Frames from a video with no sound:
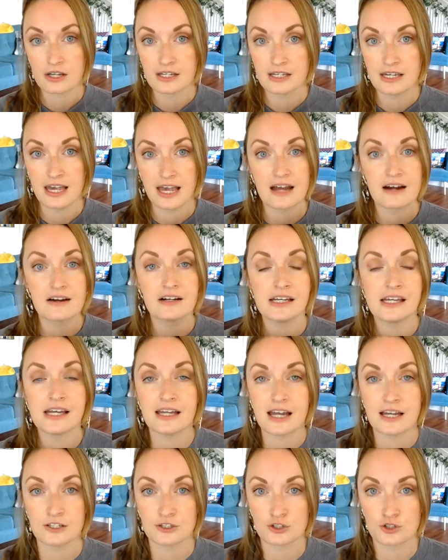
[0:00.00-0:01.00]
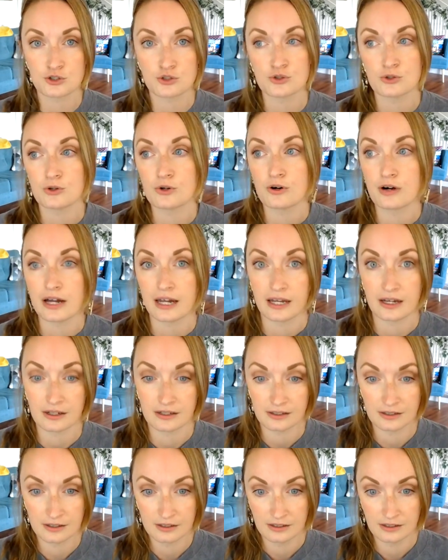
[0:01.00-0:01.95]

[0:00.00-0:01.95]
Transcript: carrying and storing